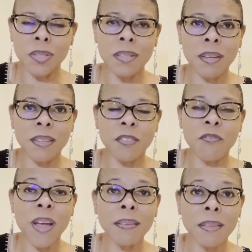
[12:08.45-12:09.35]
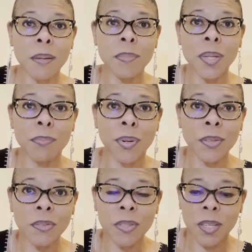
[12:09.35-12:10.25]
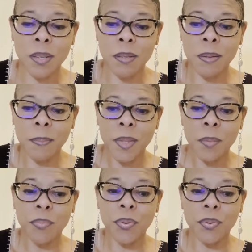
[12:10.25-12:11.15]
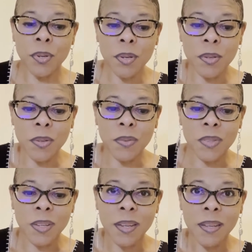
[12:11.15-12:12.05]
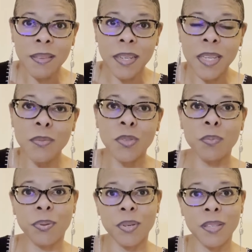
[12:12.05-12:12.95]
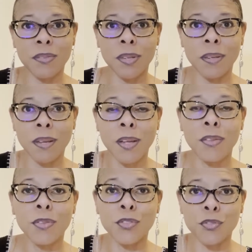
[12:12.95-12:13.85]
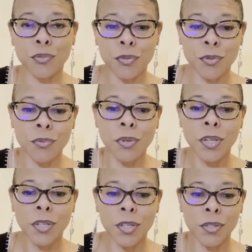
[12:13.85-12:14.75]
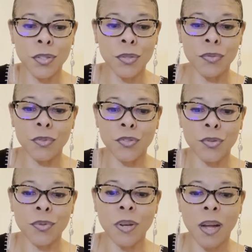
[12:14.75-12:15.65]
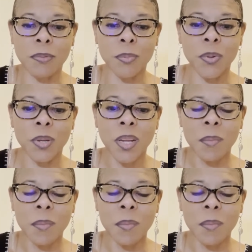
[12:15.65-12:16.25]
He's like, the fact that I'm being persecuted proves that he was preaching the true good news, the true gospel.